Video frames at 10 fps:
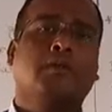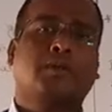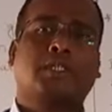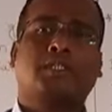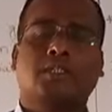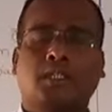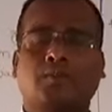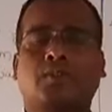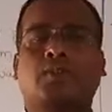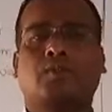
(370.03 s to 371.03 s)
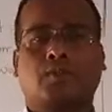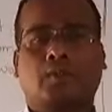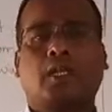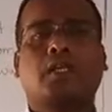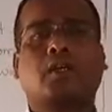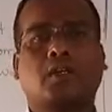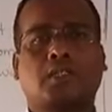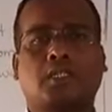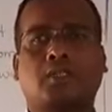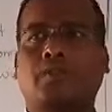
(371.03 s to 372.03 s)
Because if we will cut
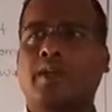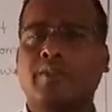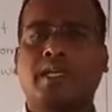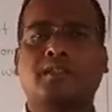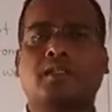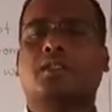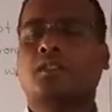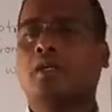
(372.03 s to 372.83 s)
that, we will make that